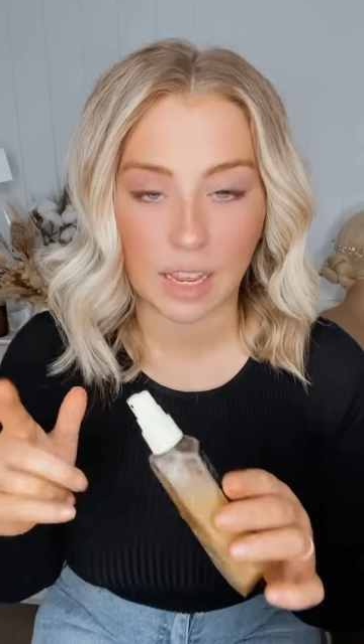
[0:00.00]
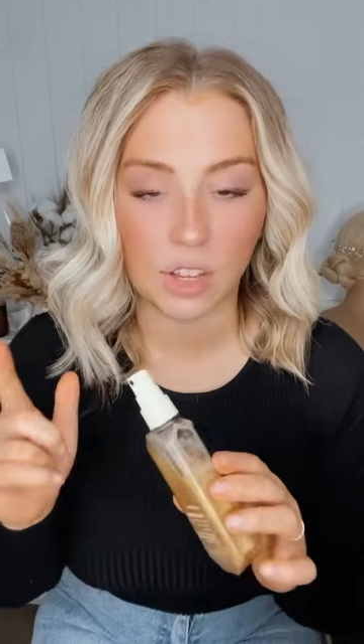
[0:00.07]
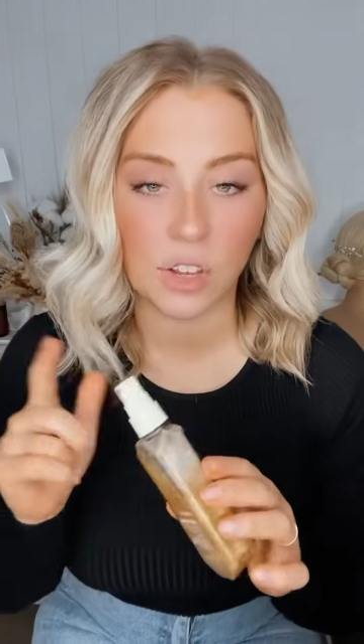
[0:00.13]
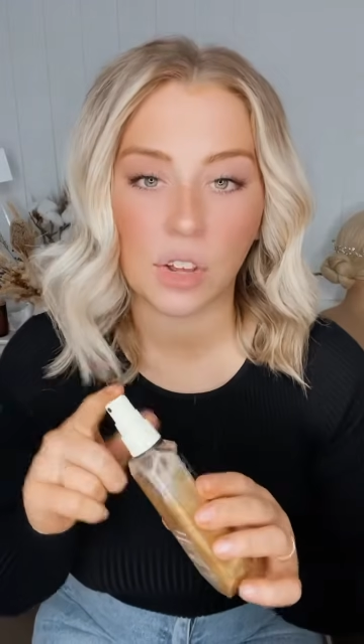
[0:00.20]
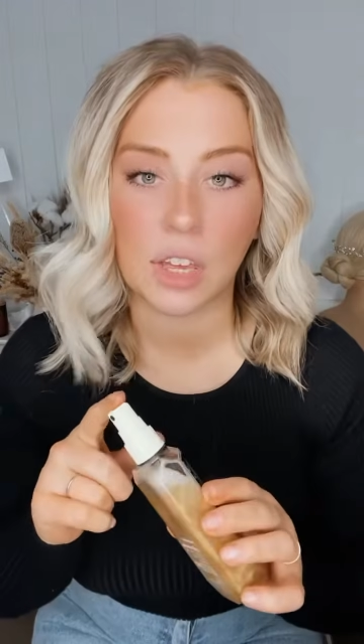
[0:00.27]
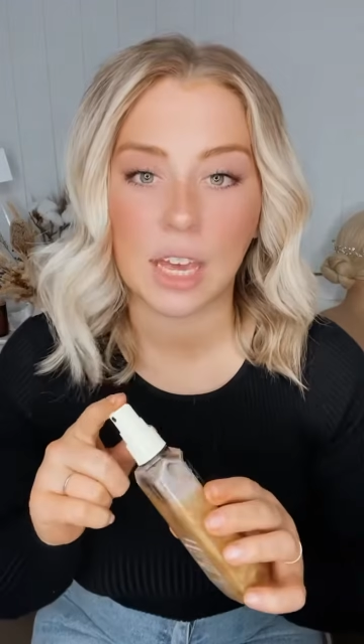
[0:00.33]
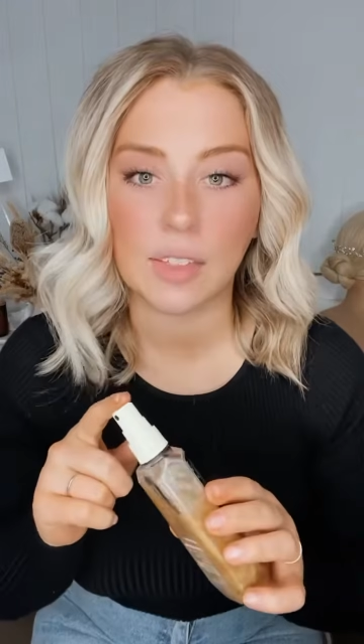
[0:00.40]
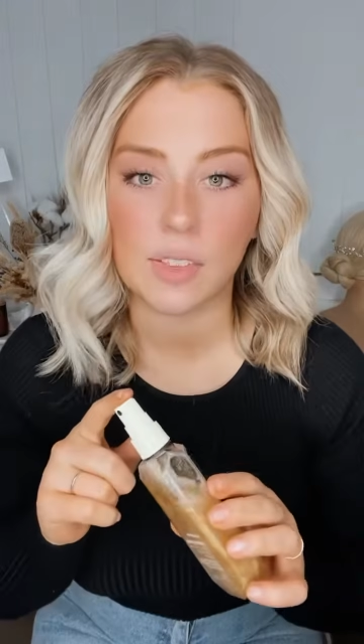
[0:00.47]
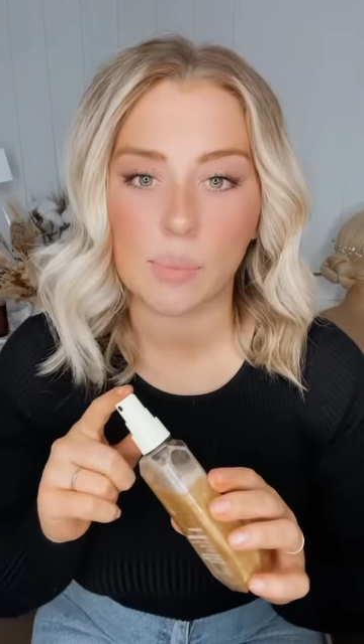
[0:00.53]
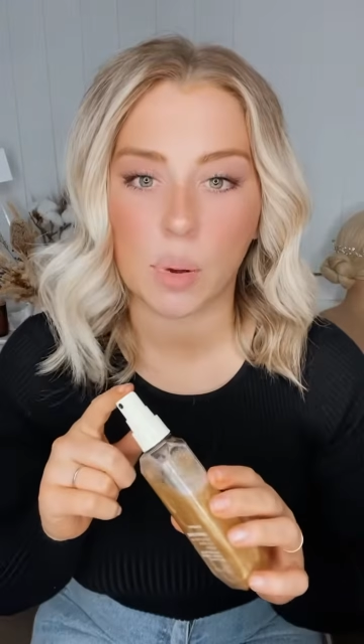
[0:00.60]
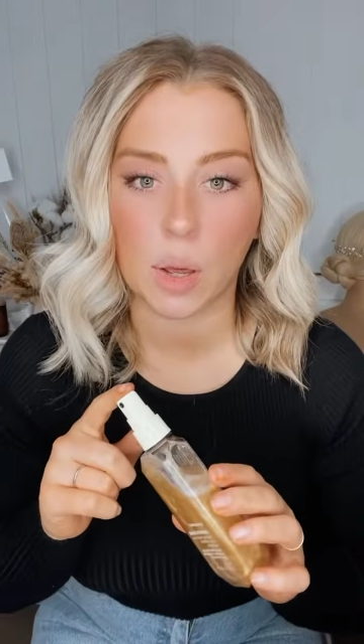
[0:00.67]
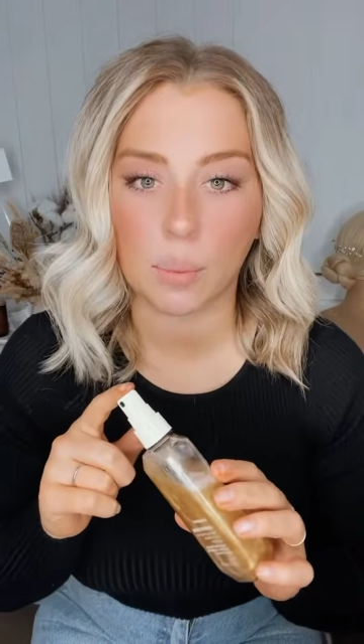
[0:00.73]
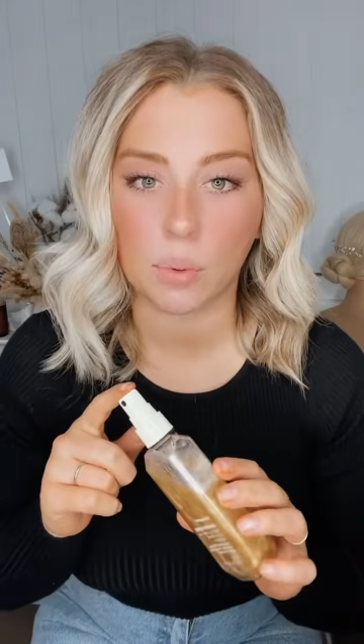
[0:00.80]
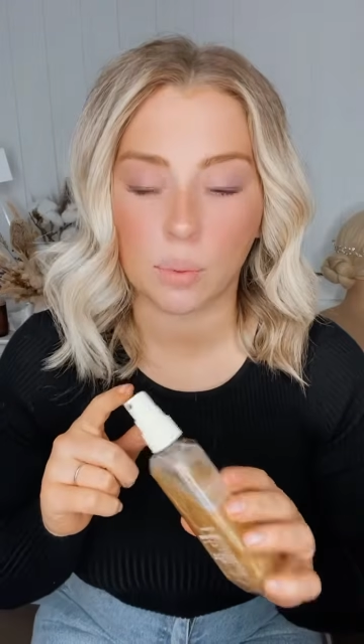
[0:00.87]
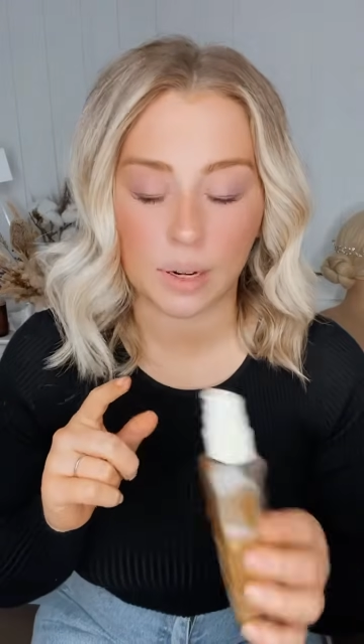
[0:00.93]
You can get the
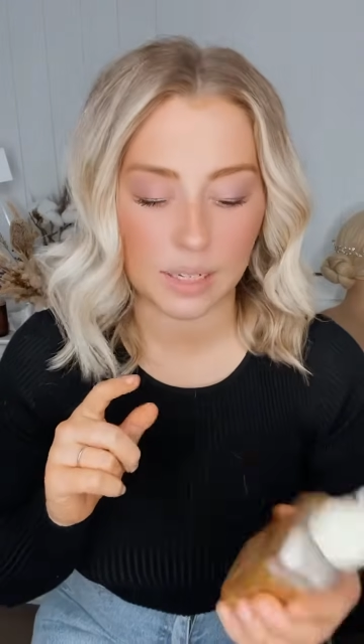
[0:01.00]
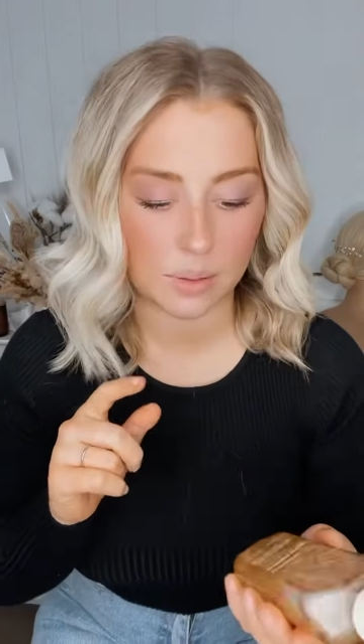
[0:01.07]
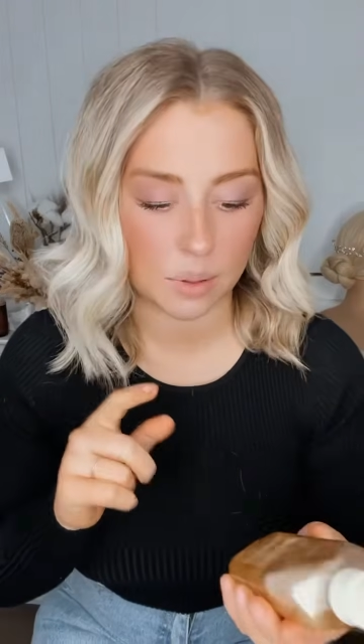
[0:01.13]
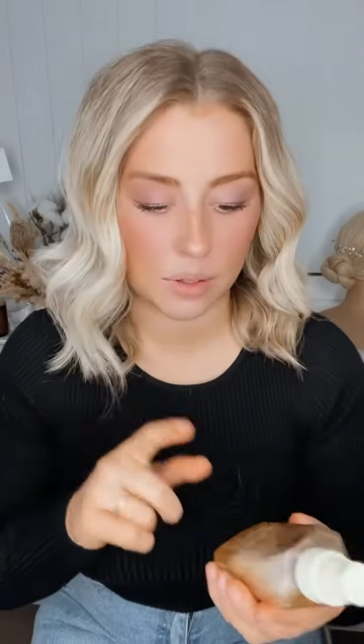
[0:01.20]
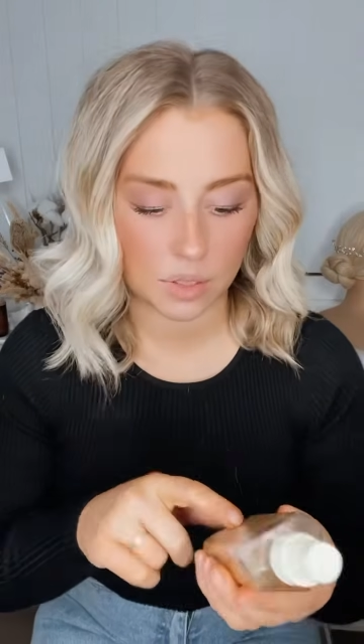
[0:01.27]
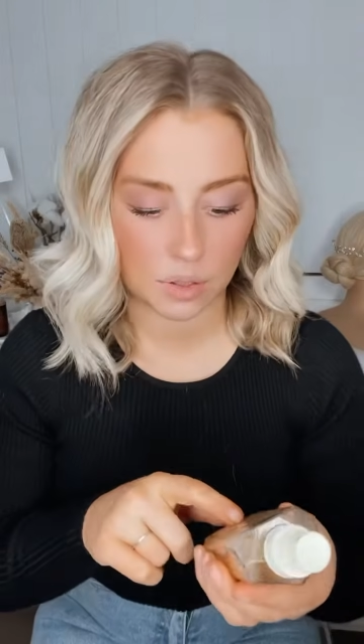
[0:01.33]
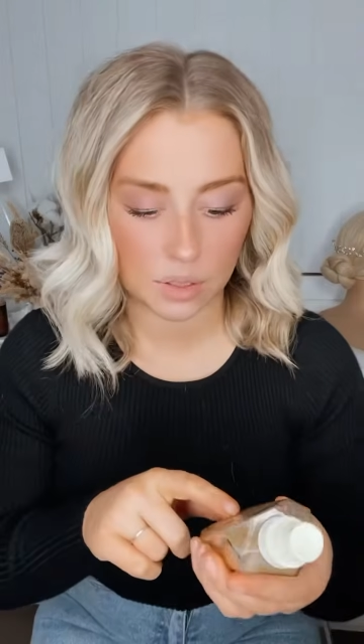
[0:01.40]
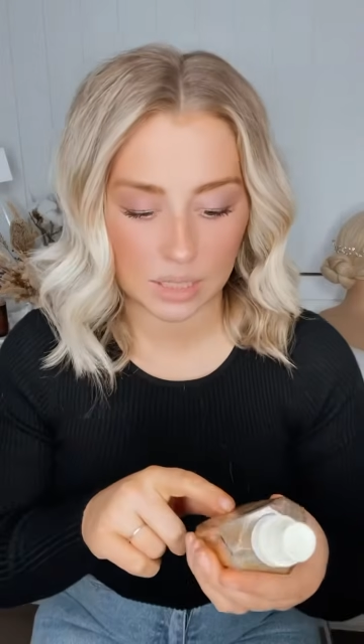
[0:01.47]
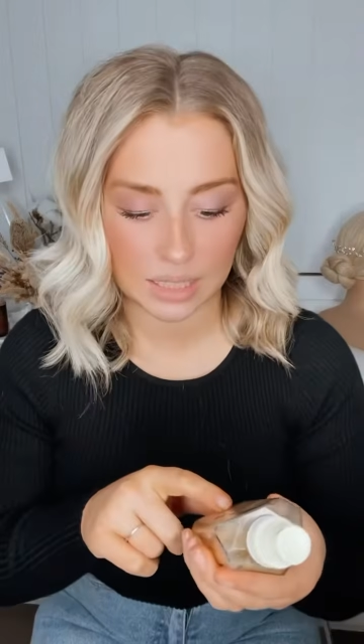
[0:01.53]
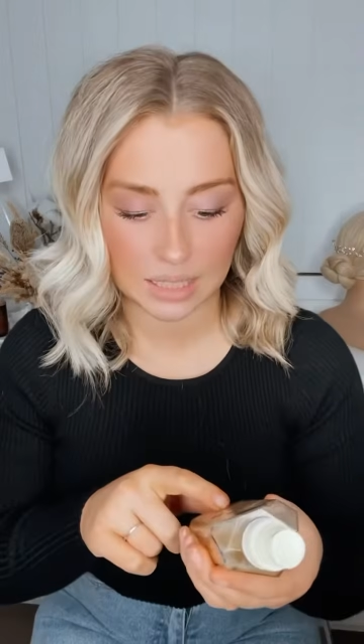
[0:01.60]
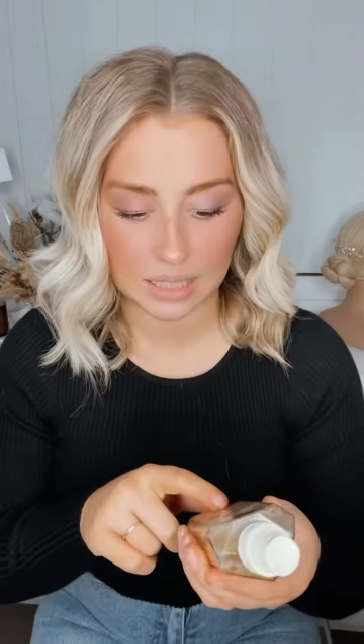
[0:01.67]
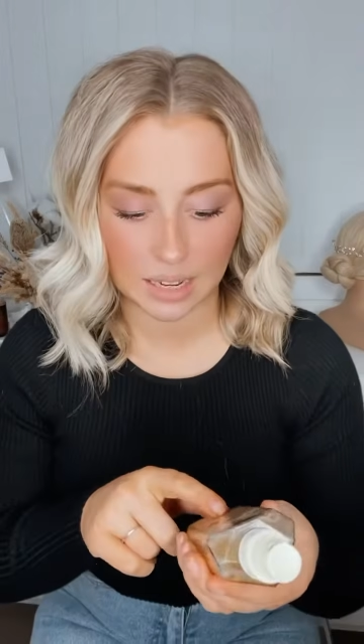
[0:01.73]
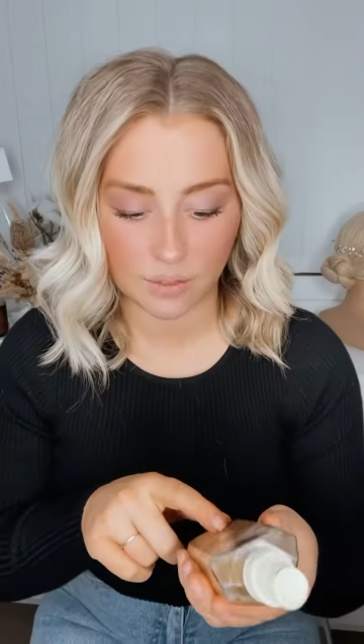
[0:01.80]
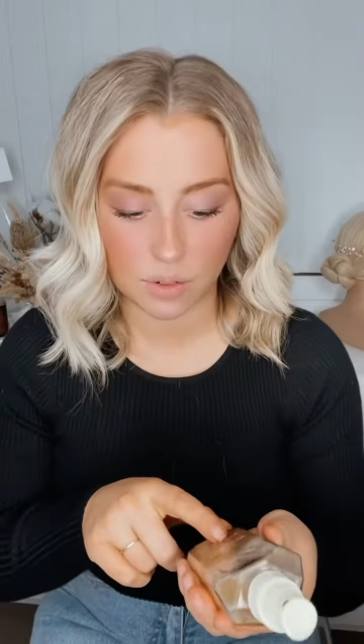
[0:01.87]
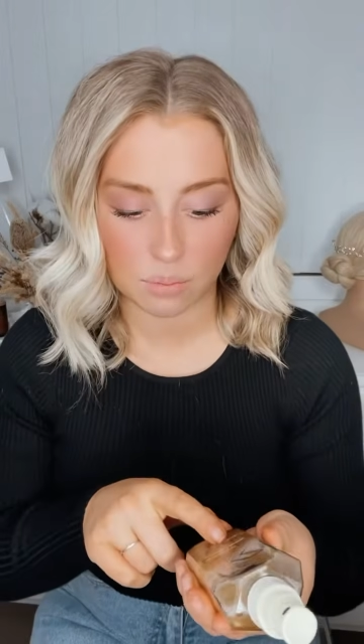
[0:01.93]
purple one as well. So it's the
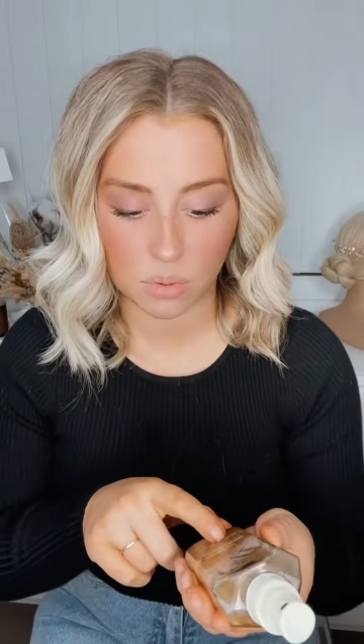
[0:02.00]
Kevin